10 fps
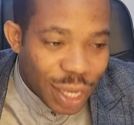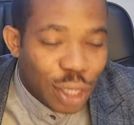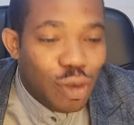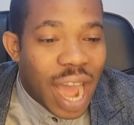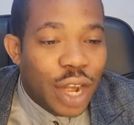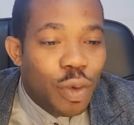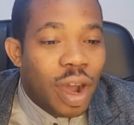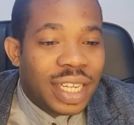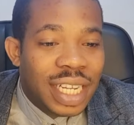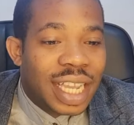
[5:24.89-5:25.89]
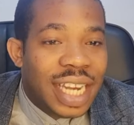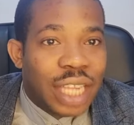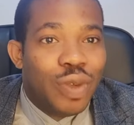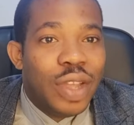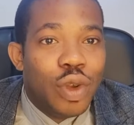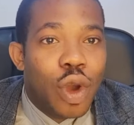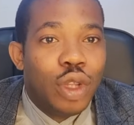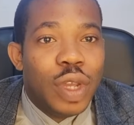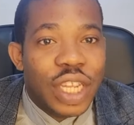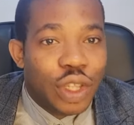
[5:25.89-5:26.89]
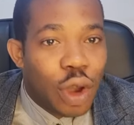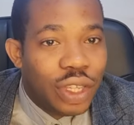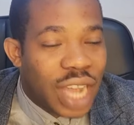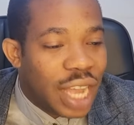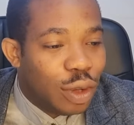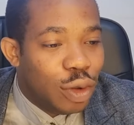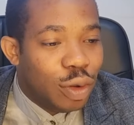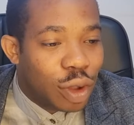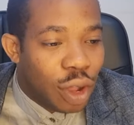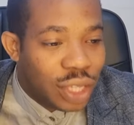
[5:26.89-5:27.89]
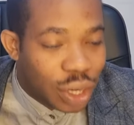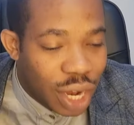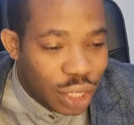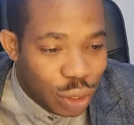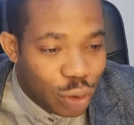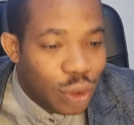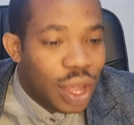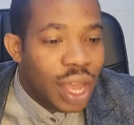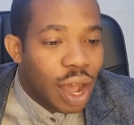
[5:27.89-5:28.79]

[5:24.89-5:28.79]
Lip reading: You are the one thinking that when you go to a church and you consecrate you,